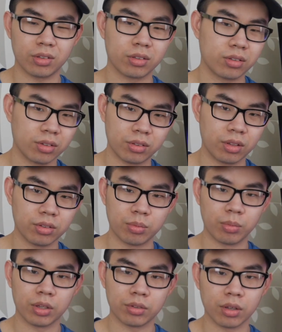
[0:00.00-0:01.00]
It just doesn't
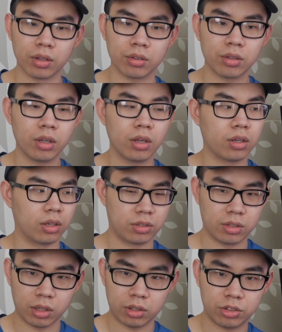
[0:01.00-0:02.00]
make sense. It's
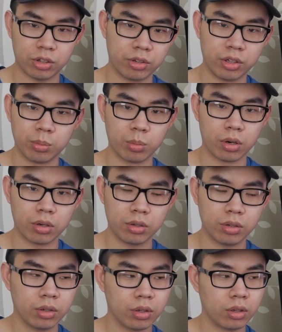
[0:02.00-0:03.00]
like churn and burn
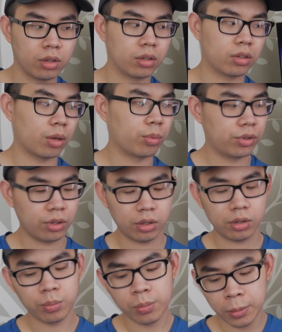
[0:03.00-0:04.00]
type of thing.
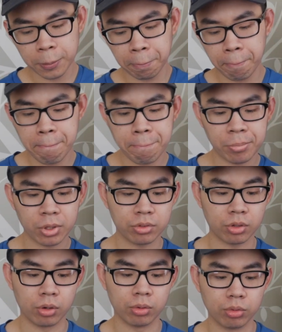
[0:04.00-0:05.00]

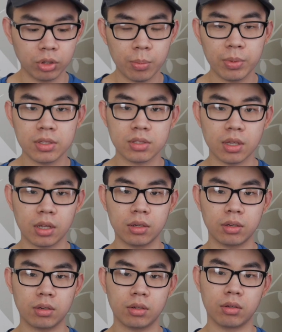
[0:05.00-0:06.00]
So, with that being said,
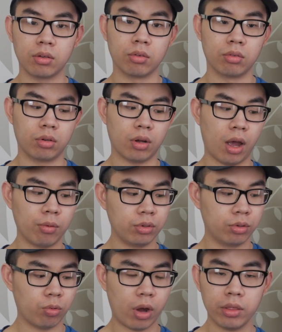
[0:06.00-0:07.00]
I
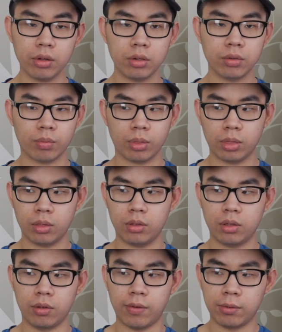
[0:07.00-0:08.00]
would rather,
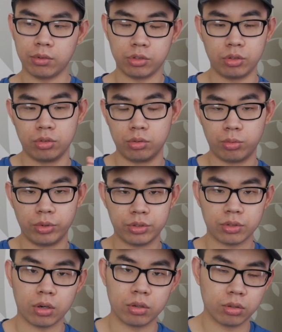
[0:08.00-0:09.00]
if I were to
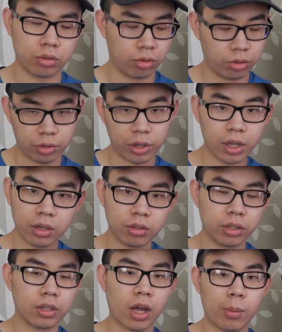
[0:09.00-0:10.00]
restart or get into
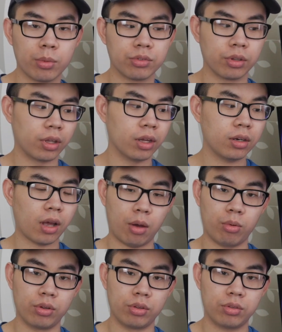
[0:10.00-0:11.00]
e commerce again, I
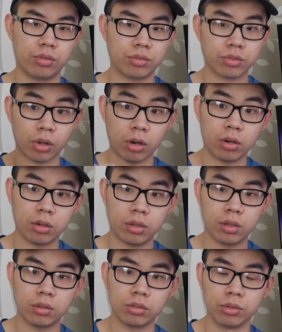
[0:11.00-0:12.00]
would start
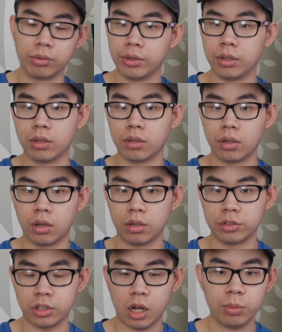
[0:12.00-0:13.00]
doing uh,
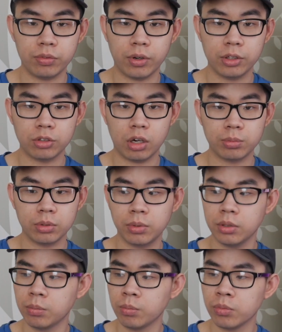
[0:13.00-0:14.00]
Shopify dropshipping.